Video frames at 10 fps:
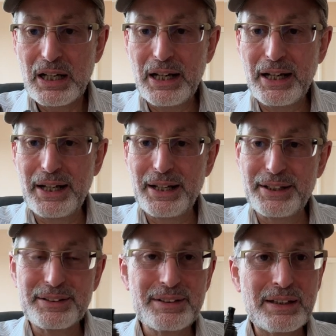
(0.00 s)

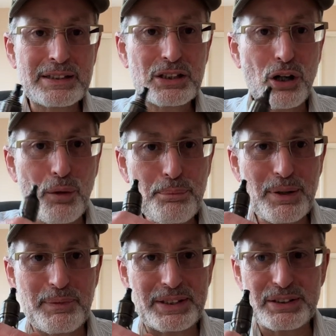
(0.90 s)
and it's
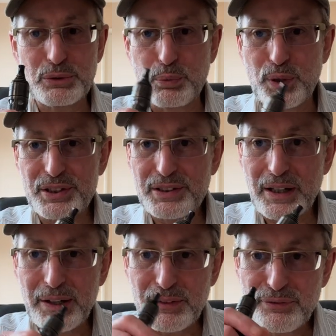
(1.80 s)
complemented with
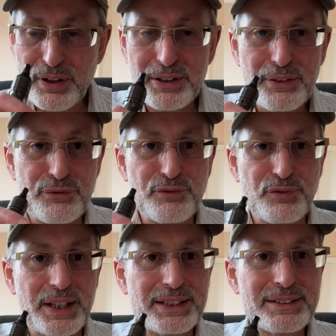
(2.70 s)
a very
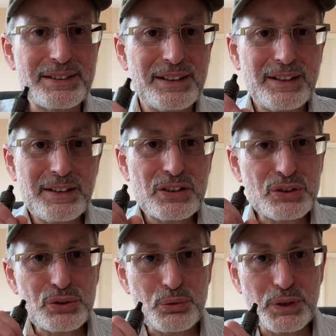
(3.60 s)
faint,
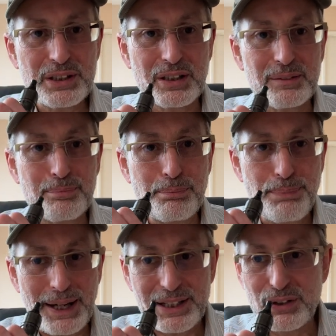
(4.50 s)
sweeter
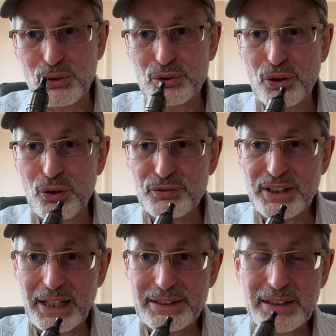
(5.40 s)
back note of
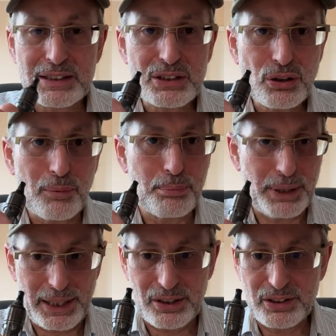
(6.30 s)
that. It's not
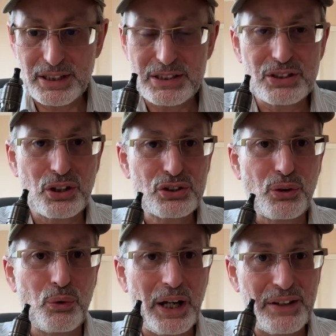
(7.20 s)
black on it. it's not
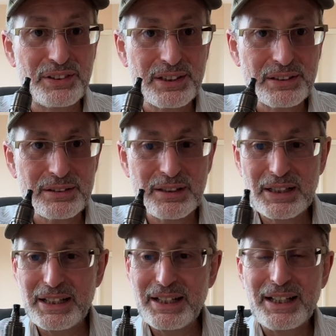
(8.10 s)
so evident.
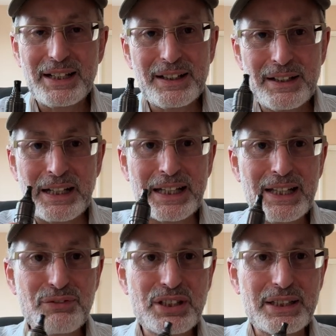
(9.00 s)
It
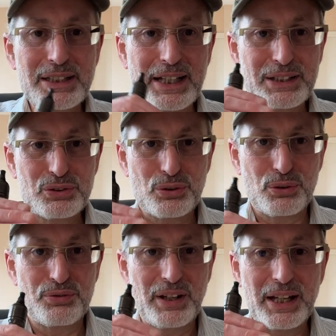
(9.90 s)
gives it like sort
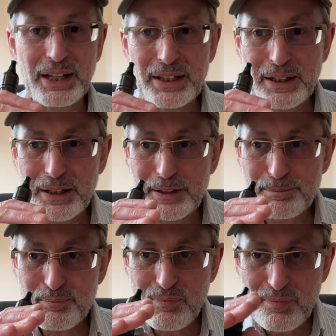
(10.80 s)
of a, uh,
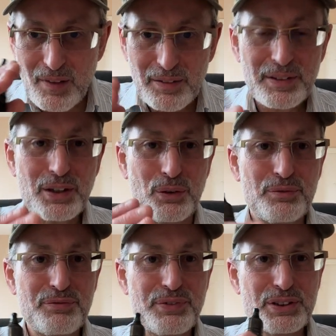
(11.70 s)
you know,
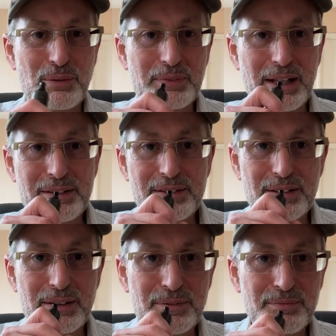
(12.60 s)
fills up that.
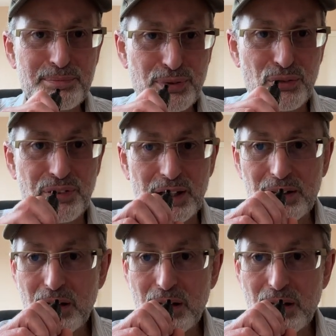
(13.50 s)
Uh, profile.